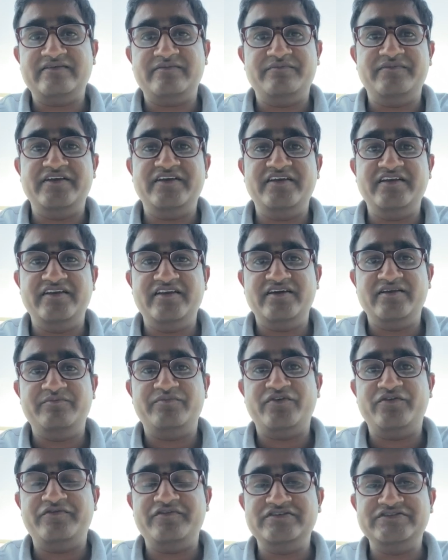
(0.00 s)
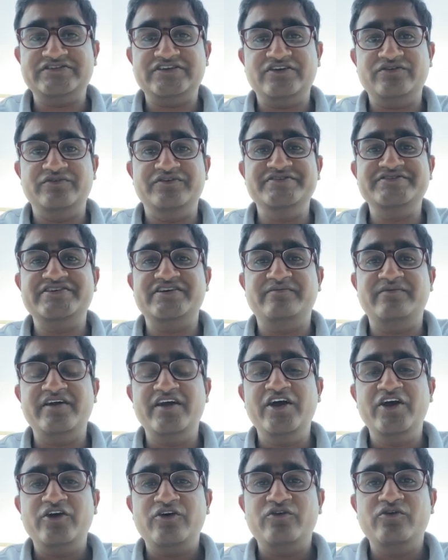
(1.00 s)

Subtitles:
some big Indian professor which have a